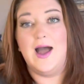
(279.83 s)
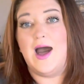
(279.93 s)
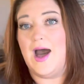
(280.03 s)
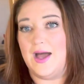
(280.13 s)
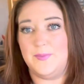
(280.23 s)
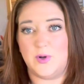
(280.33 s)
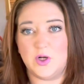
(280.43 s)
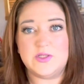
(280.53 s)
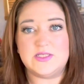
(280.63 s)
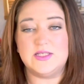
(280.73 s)
I
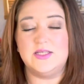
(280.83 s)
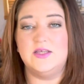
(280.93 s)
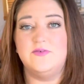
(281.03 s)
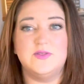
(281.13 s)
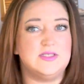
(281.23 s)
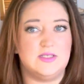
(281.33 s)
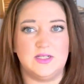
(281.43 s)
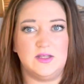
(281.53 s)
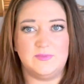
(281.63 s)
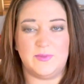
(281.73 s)
personally, if you've seen
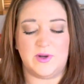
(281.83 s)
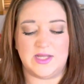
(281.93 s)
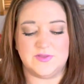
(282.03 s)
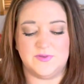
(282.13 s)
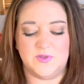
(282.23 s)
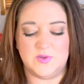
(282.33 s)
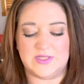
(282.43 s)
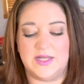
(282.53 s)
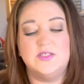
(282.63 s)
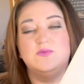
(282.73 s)
any of my past reviews,
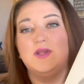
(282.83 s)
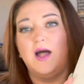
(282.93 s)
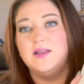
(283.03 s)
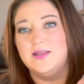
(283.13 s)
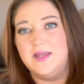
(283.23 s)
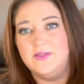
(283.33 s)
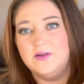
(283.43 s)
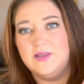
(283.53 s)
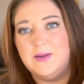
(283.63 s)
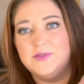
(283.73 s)
I do not like their
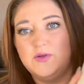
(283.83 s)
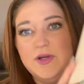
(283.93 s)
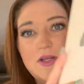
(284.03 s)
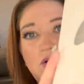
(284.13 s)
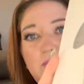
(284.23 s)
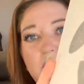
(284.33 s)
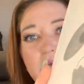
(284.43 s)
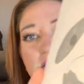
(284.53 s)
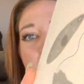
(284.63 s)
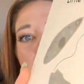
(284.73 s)
laboratory notebook.
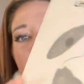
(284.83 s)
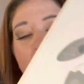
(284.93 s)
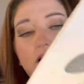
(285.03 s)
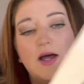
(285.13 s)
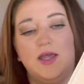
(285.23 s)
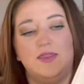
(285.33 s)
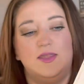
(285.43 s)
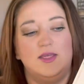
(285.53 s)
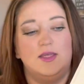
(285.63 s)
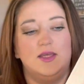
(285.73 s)
I
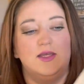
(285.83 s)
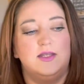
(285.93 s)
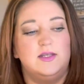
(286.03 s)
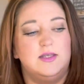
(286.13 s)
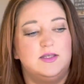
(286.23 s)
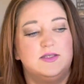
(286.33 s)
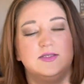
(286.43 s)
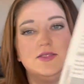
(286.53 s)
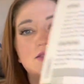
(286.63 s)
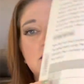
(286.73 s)
think it
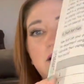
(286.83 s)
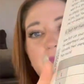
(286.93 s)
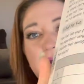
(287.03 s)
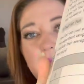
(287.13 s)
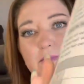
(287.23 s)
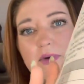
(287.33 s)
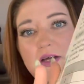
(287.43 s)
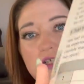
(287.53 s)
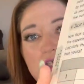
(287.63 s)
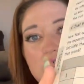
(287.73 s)
is a bit
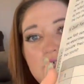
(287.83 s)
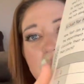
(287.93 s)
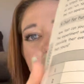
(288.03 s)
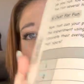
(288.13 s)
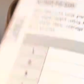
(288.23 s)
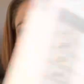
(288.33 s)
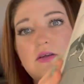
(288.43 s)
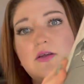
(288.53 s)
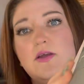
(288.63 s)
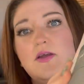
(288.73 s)
much.
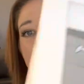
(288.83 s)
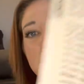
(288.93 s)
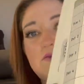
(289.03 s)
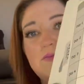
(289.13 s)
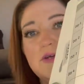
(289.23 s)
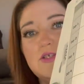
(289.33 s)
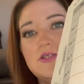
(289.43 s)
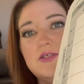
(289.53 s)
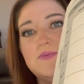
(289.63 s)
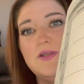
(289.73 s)
There's a few
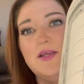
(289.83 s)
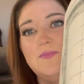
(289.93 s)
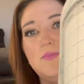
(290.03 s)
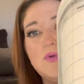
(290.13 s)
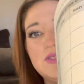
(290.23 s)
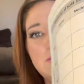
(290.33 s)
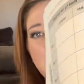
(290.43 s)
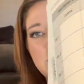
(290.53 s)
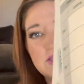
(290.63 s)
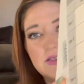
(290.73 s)
pictures, but like most of the
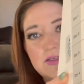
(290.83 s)
pages look